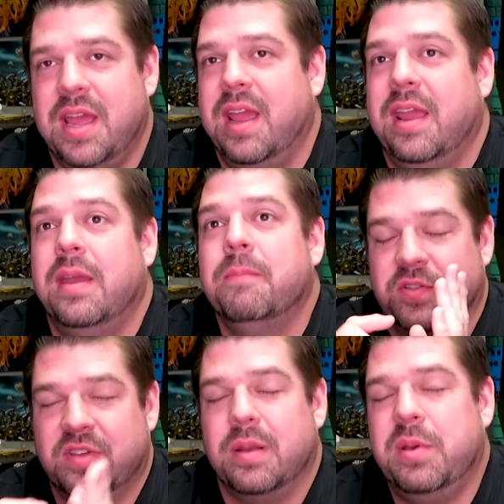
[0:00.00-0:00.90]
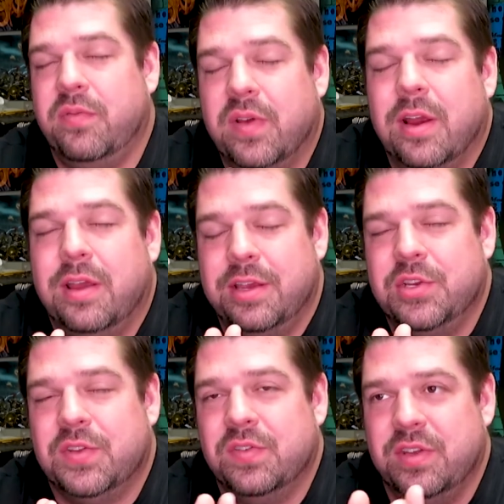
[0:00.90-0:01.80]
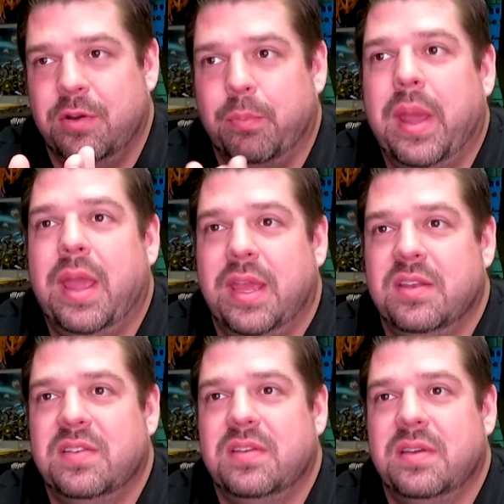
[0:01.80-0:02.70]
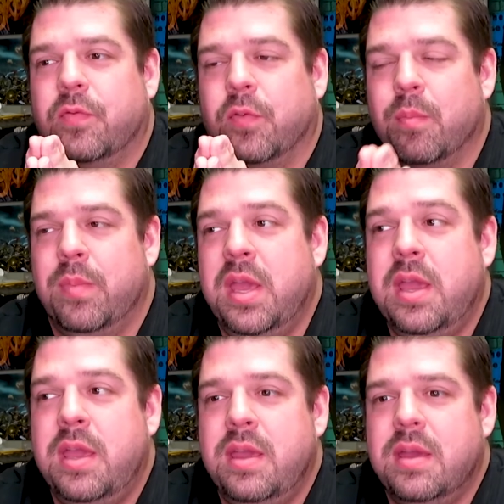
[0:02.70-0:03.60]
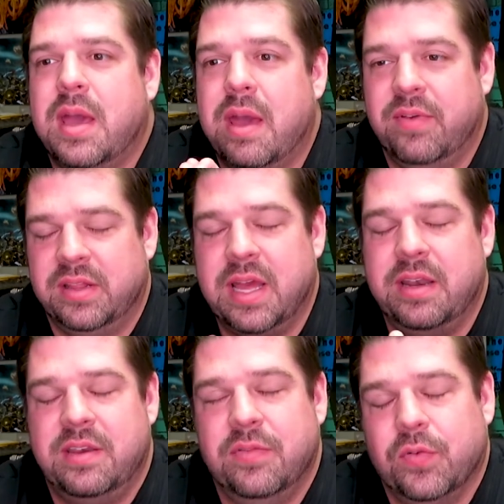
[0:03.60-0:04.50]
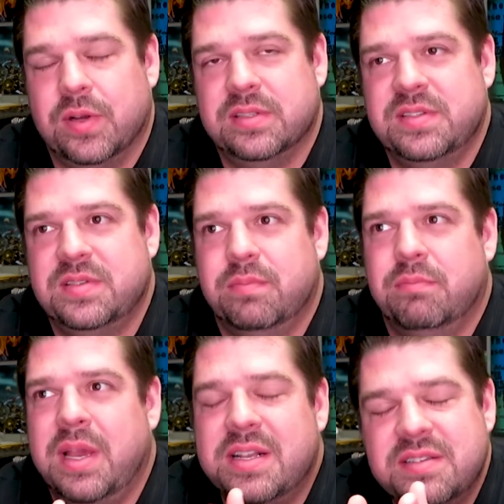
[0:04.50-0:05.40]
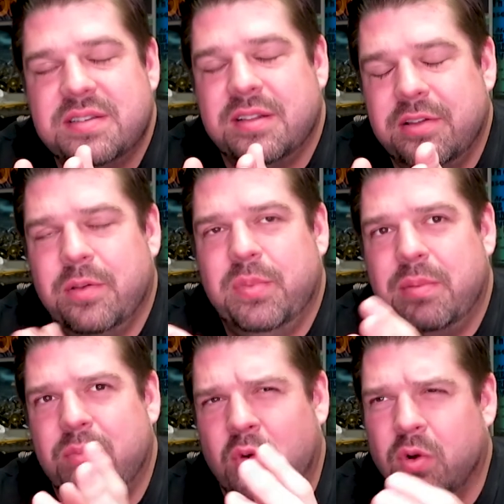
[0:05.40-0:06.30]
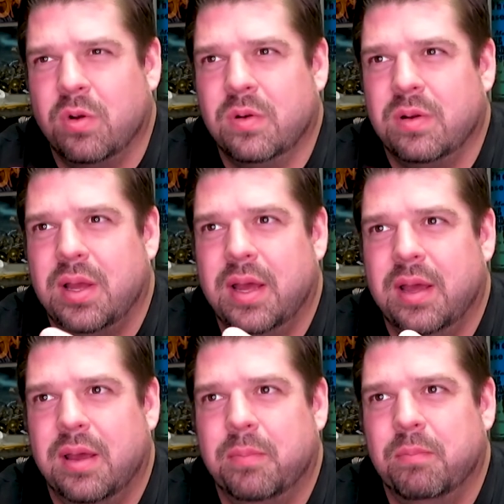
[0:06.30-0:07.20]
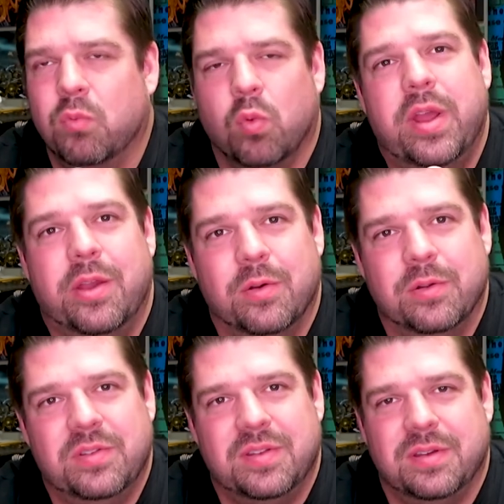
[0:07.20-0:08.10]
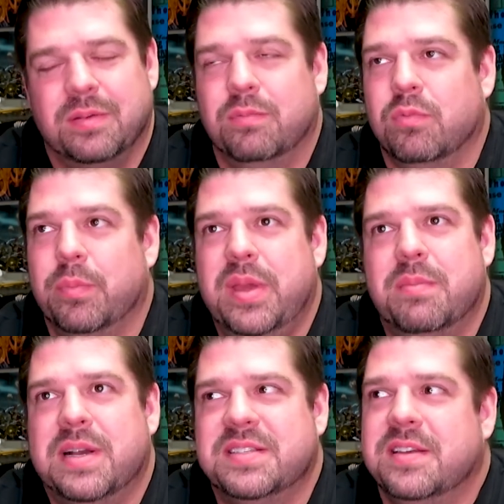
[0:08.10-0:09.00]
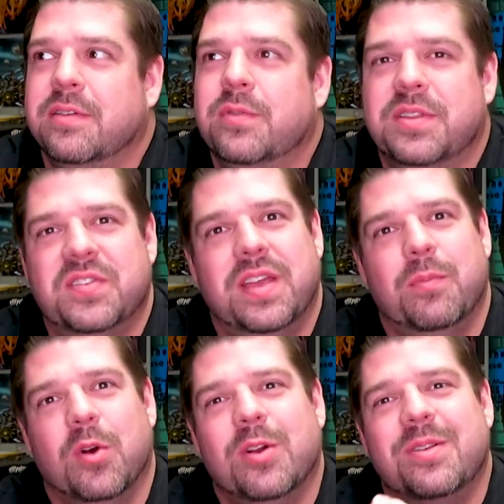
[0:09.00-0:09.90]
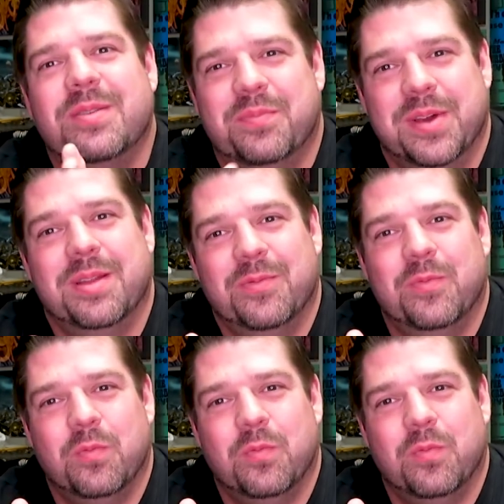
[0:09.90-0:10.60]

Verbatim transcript: day, there's going to be variations in your paint. For me, having that difference makes it a little bit more um, real to repeat myself with the same word. But